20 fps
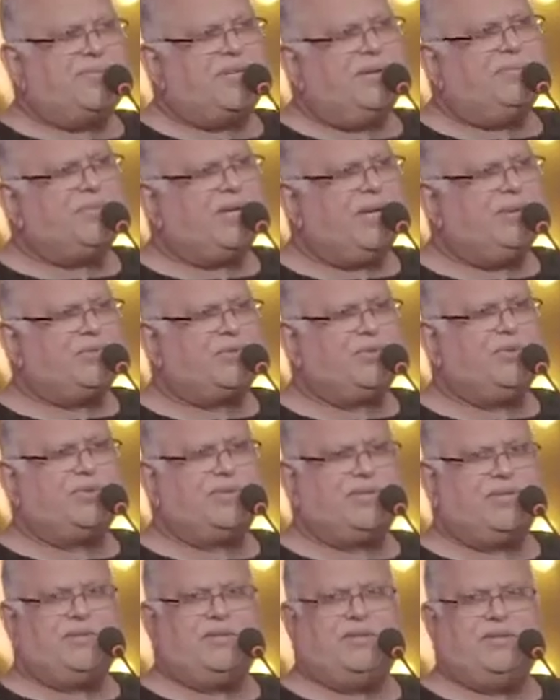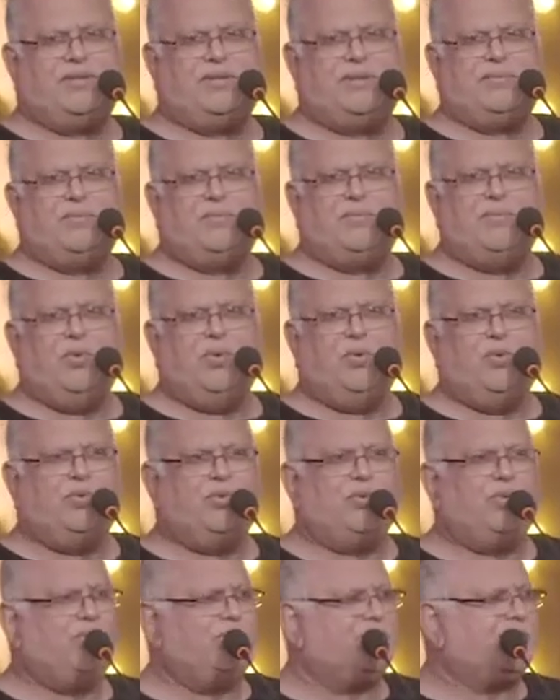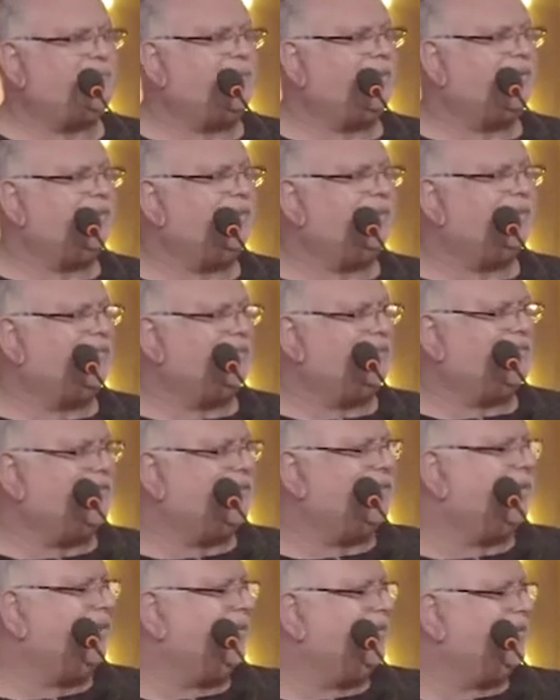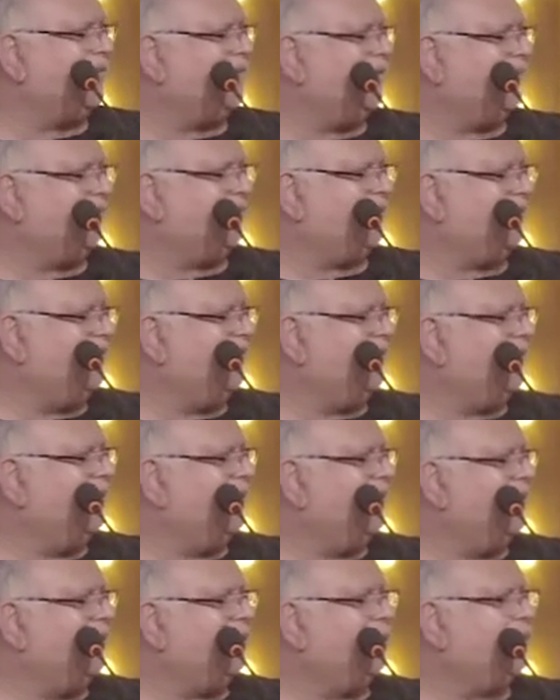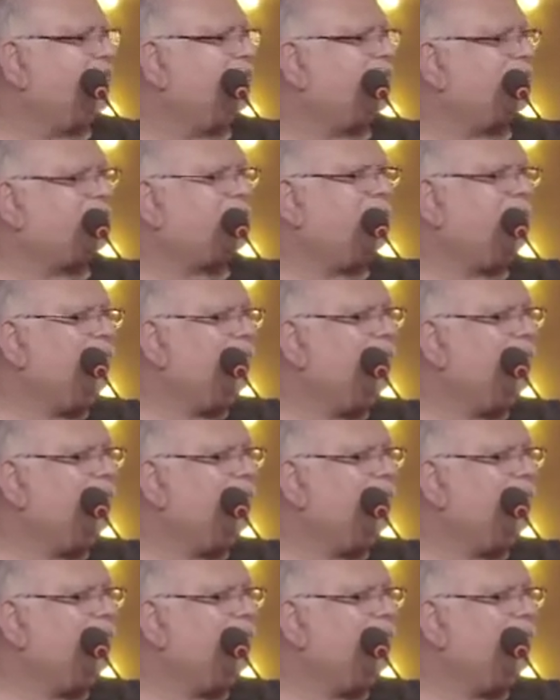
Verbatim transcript: sometimes got a more special consideration, which was